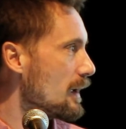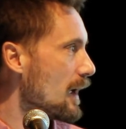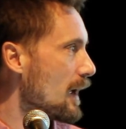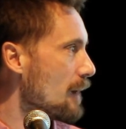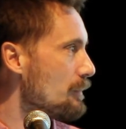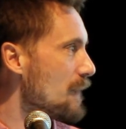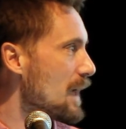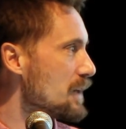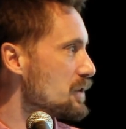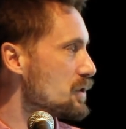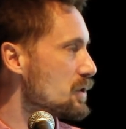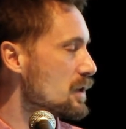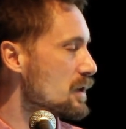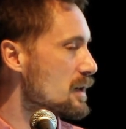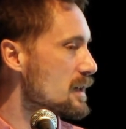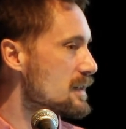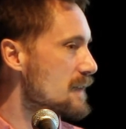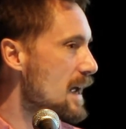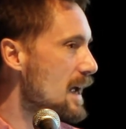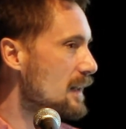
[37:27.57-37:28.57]
I'm not sure
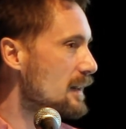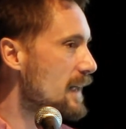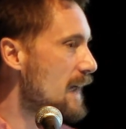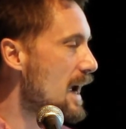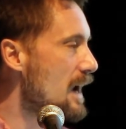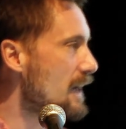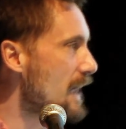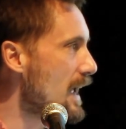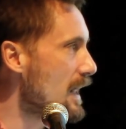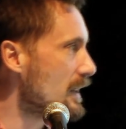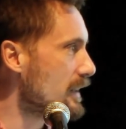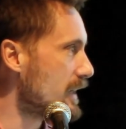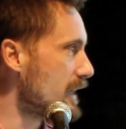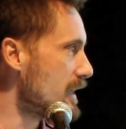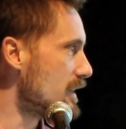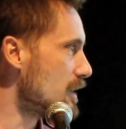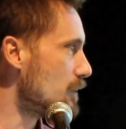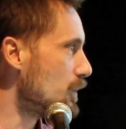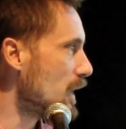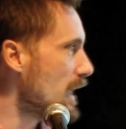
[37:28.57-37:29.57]
exactly how to
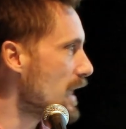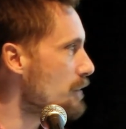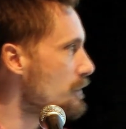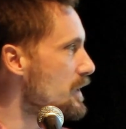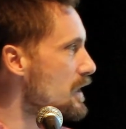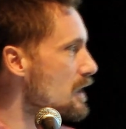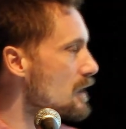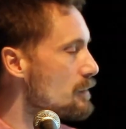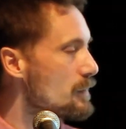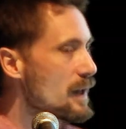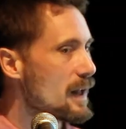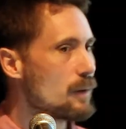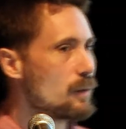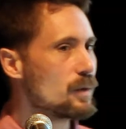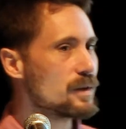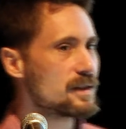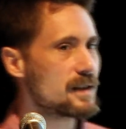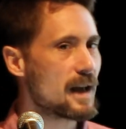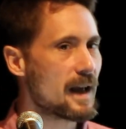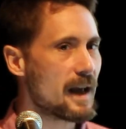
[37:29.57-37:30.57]
allocate the blame here, but I
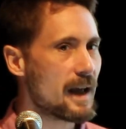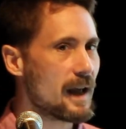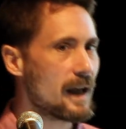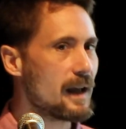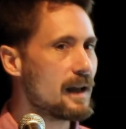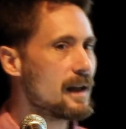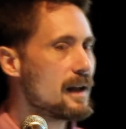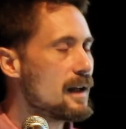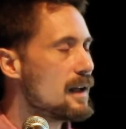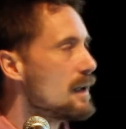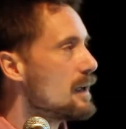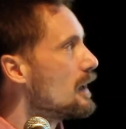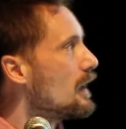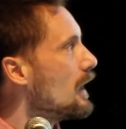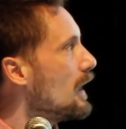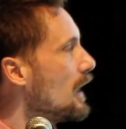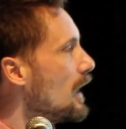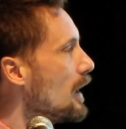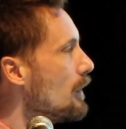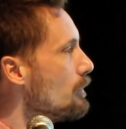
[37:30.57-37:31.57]
will say
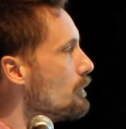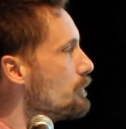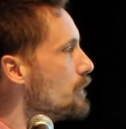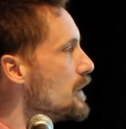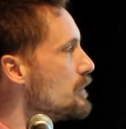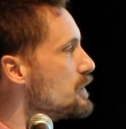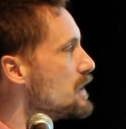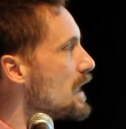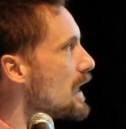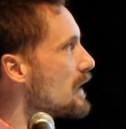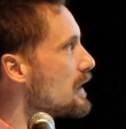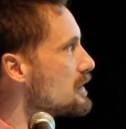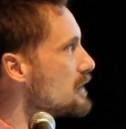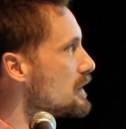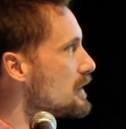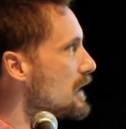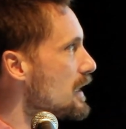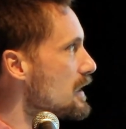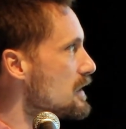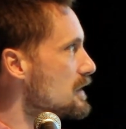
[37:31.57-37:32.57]
BibTech is a
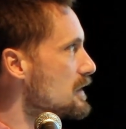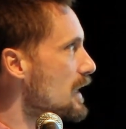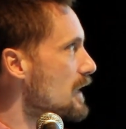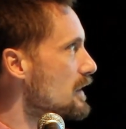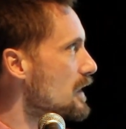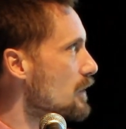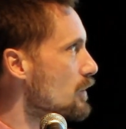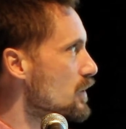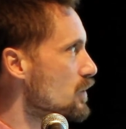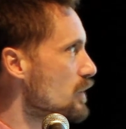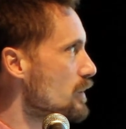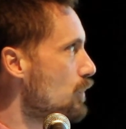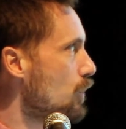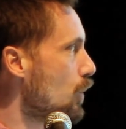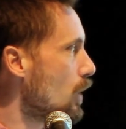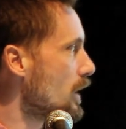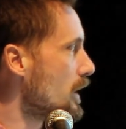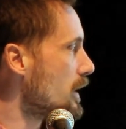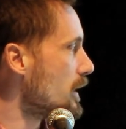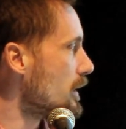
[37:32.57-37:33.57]
data set that was
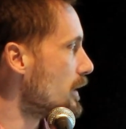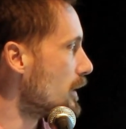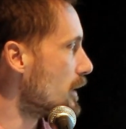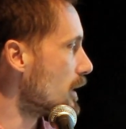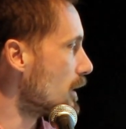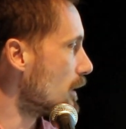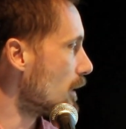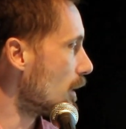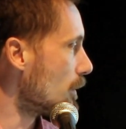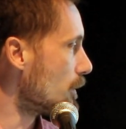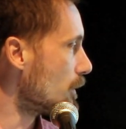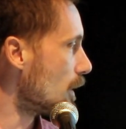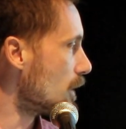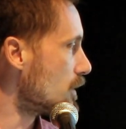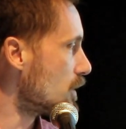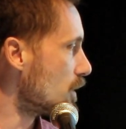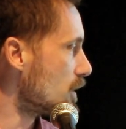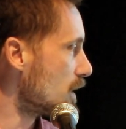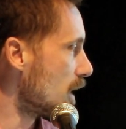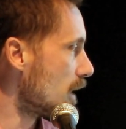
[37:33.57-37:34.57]
reported in the
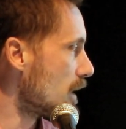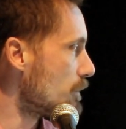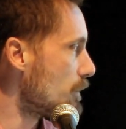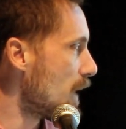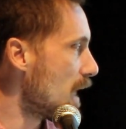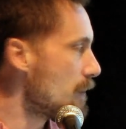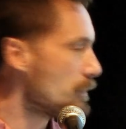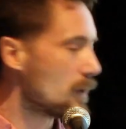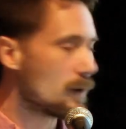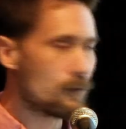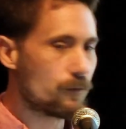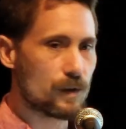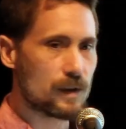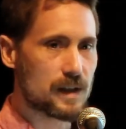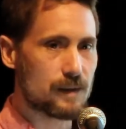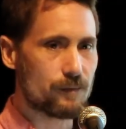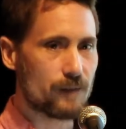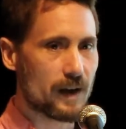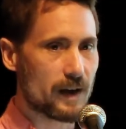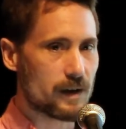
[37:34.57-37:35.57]
associated paper for
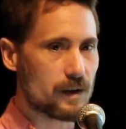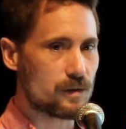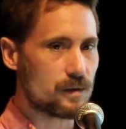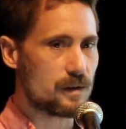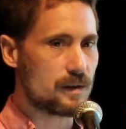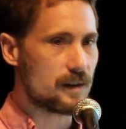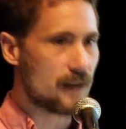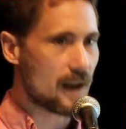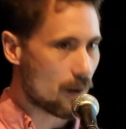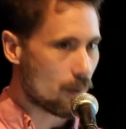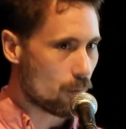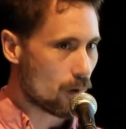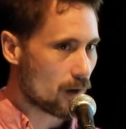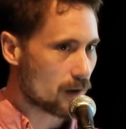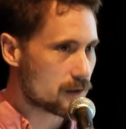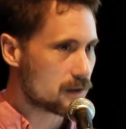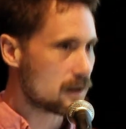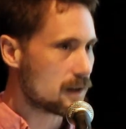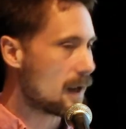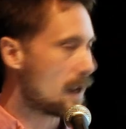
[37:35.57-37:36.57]
deep value
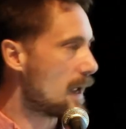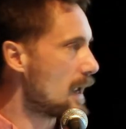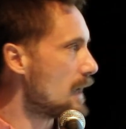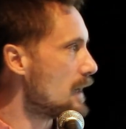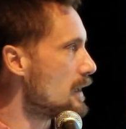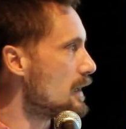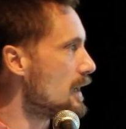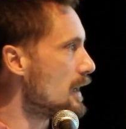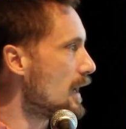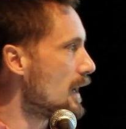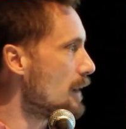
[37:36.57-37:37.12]
networks, and